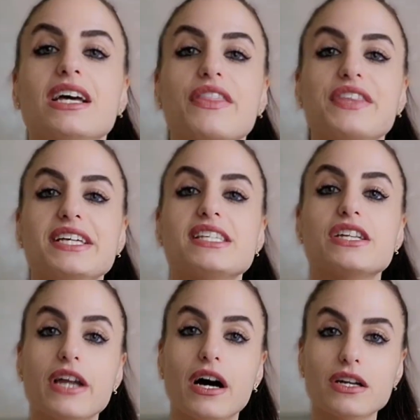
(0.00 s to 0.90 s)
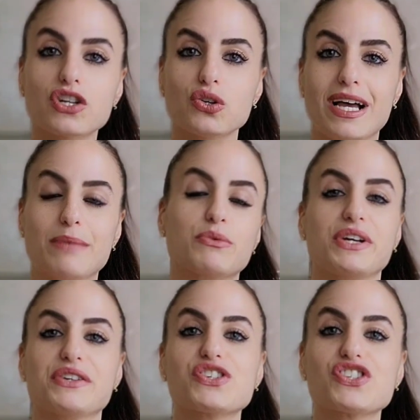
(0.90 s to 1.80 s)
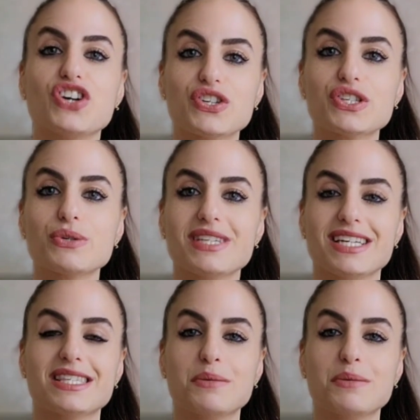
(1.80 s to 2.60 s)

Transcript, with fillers: These non-collaborators also tend